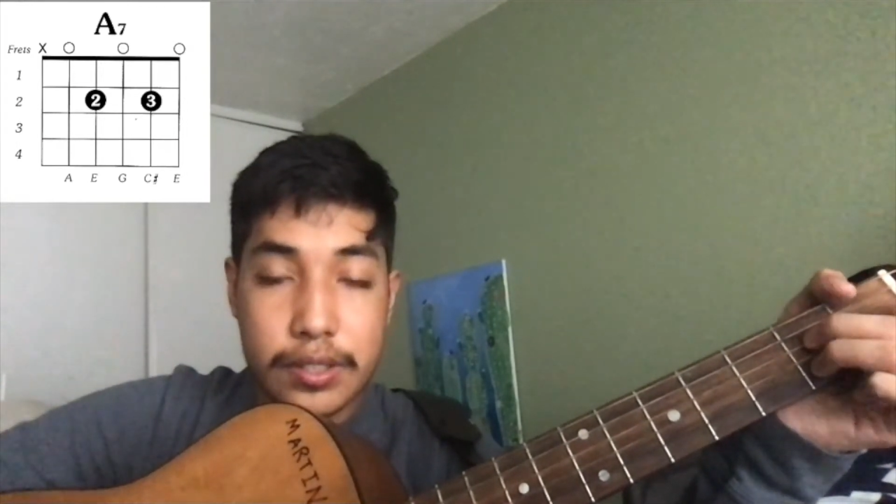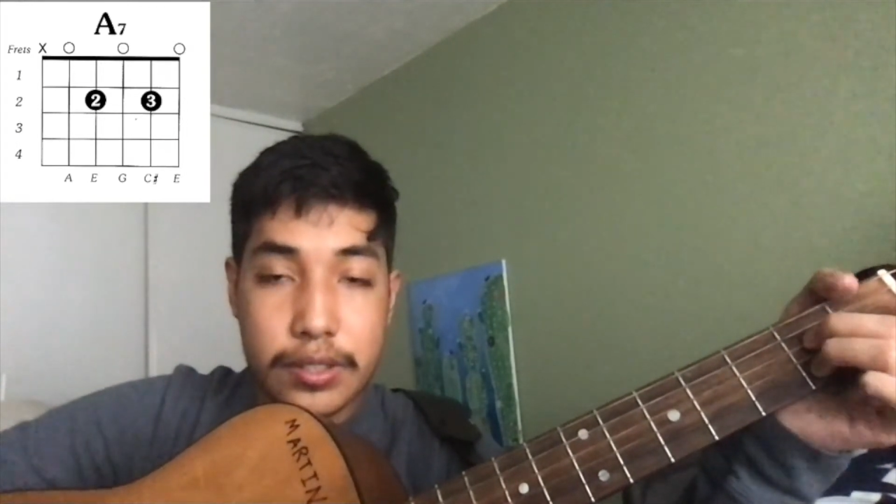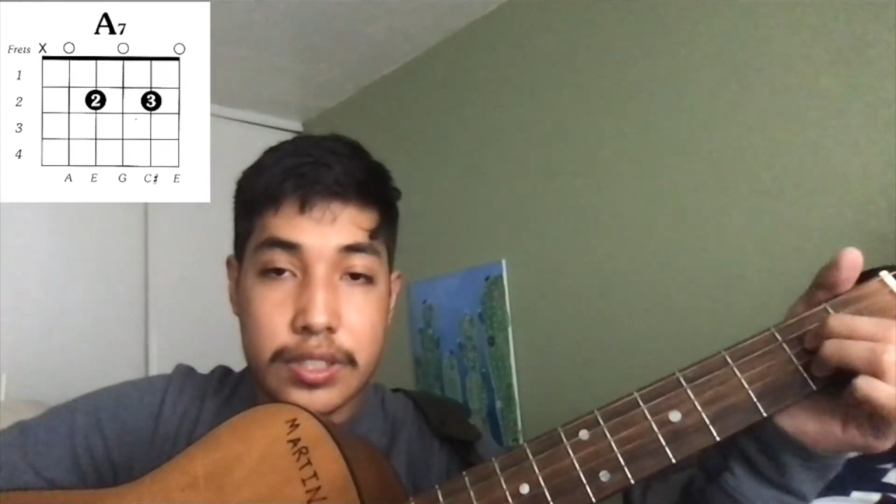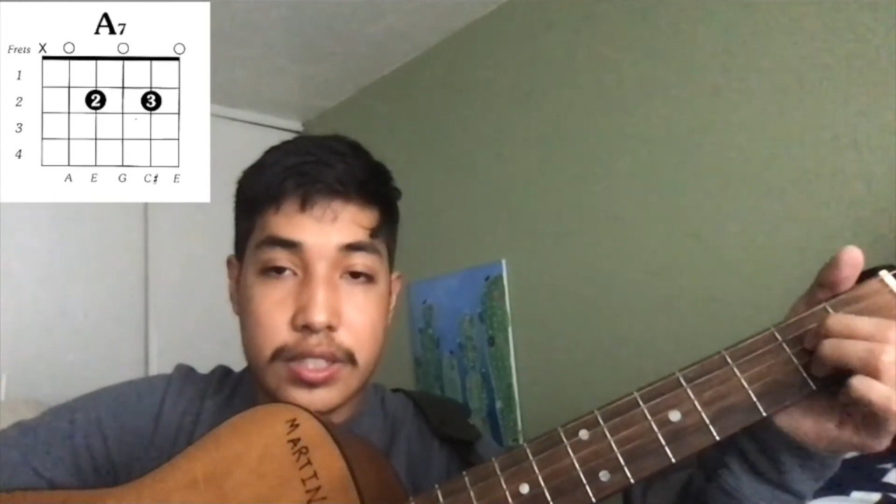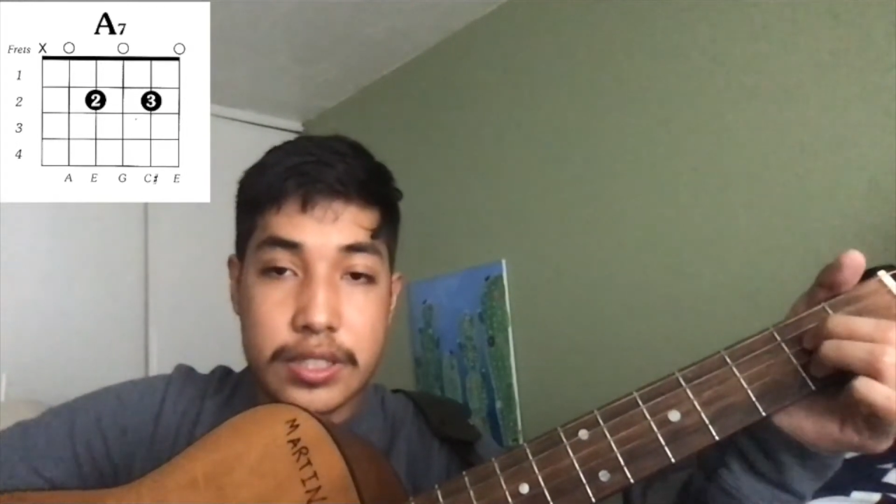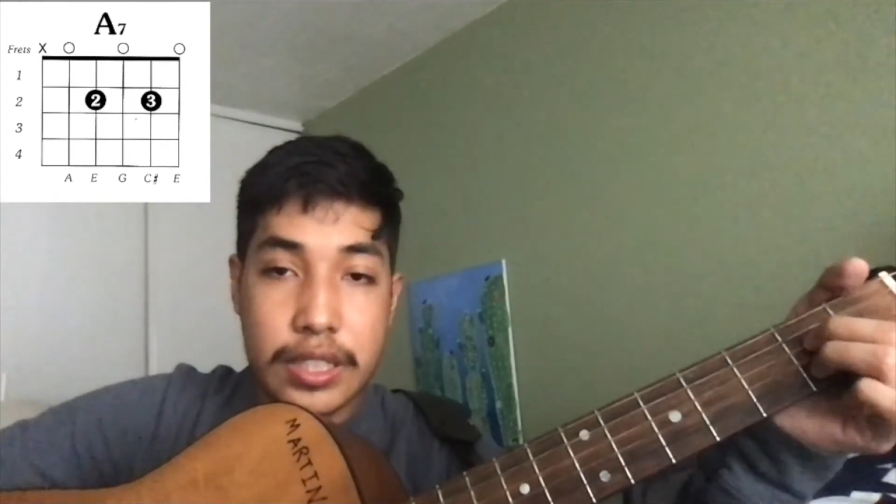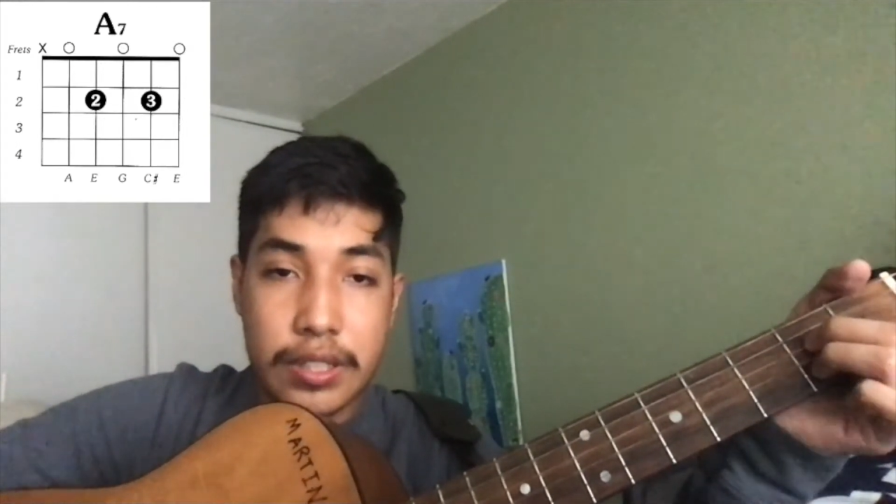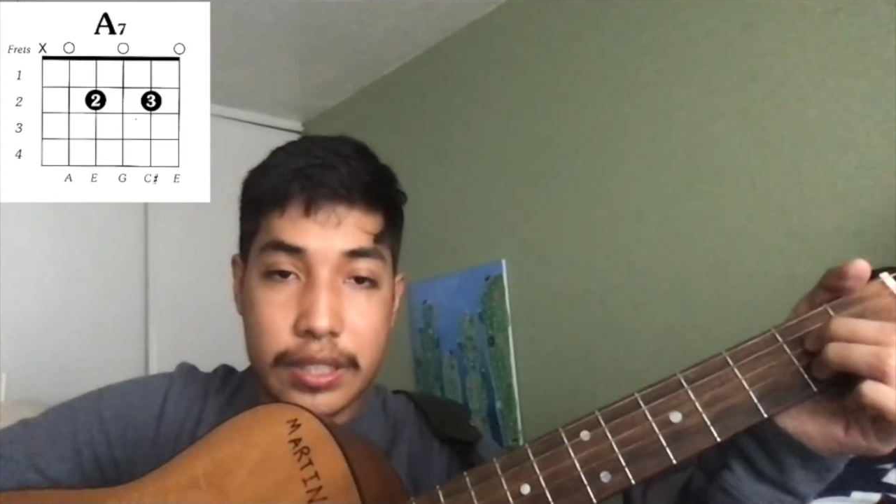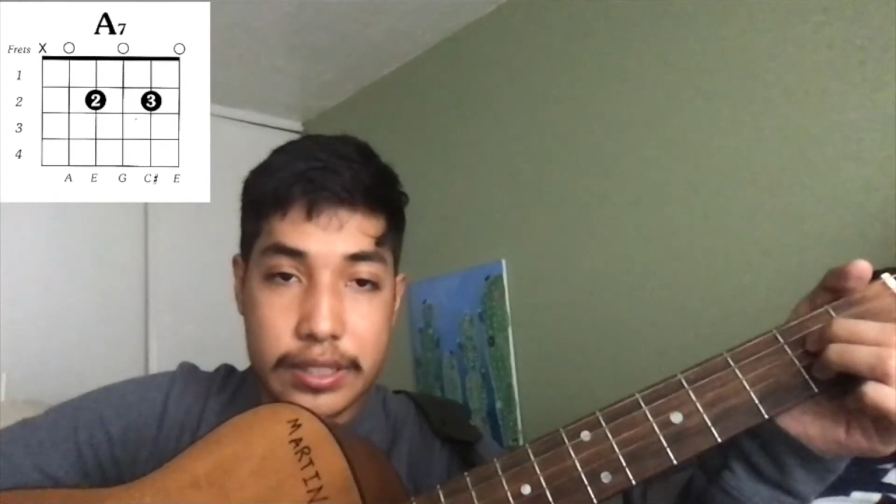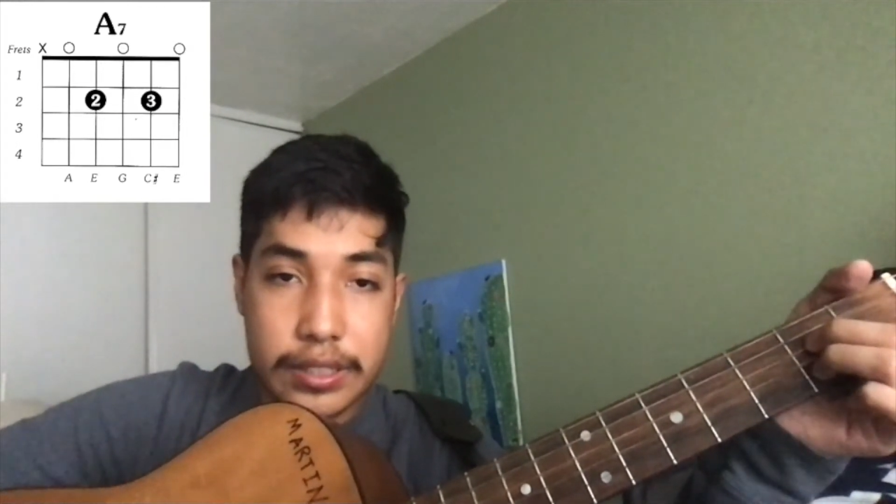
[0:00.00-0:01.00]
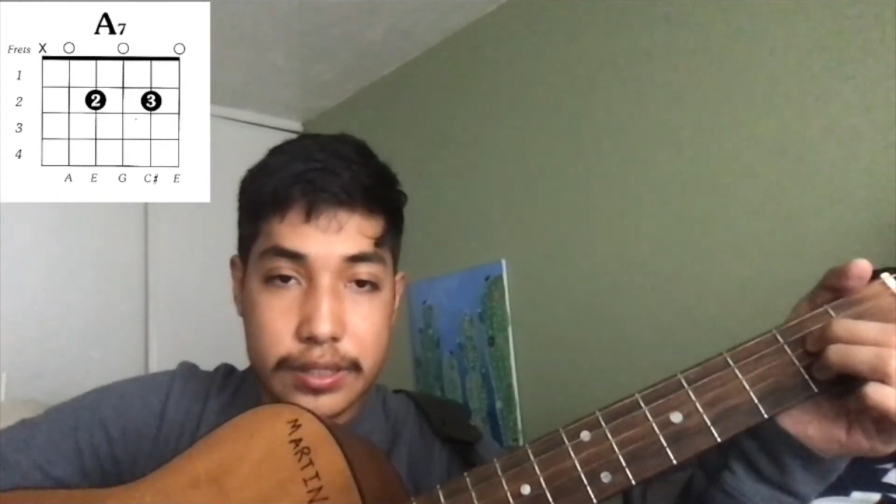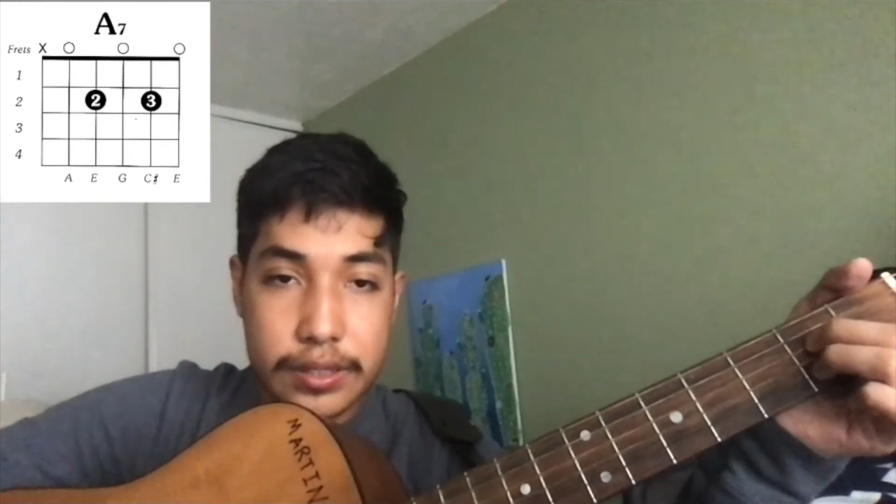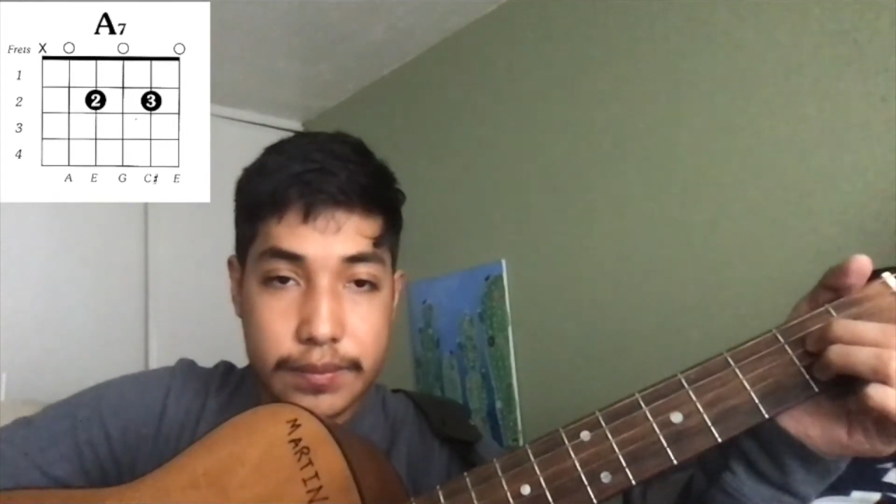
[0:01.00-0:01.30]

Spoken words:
So it should sound like this.